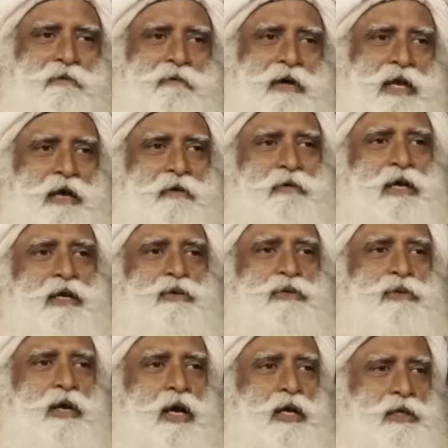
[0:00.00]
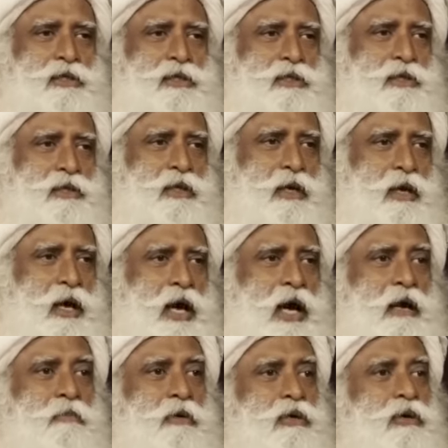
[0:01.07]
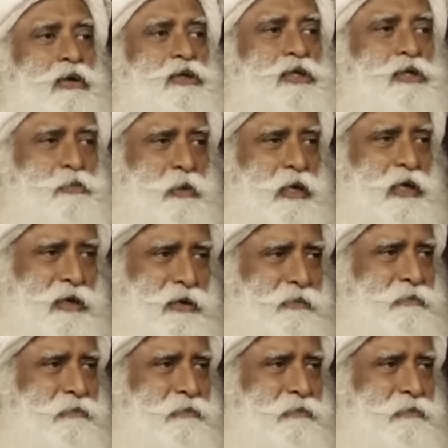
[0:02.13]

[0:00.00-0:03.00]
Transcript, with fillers: when I wear Rudraksh, I am a conscious being.